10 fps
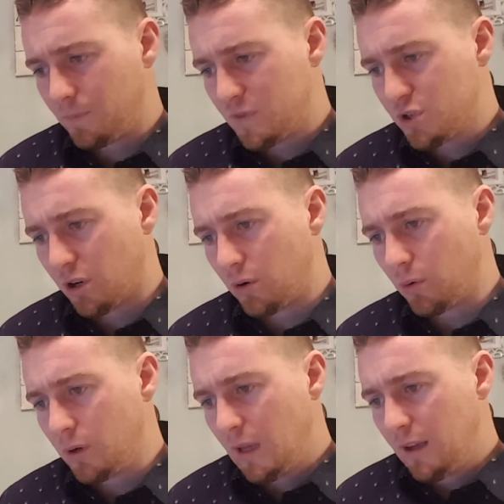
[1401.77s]

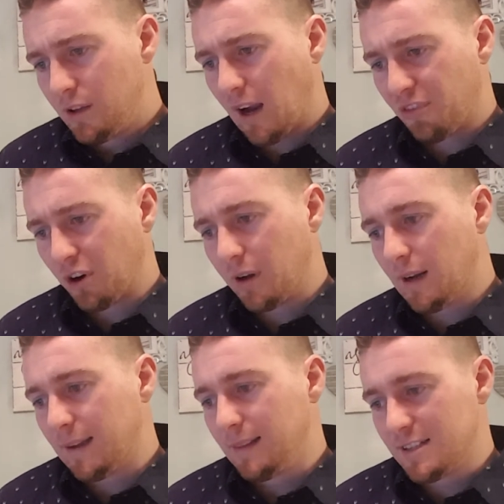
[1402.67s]
So you got
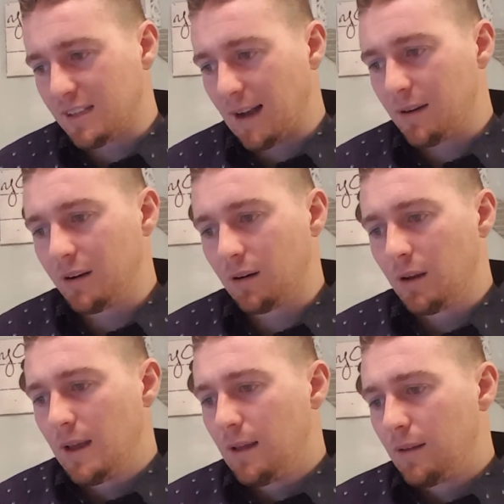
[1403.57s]
39 listed out here.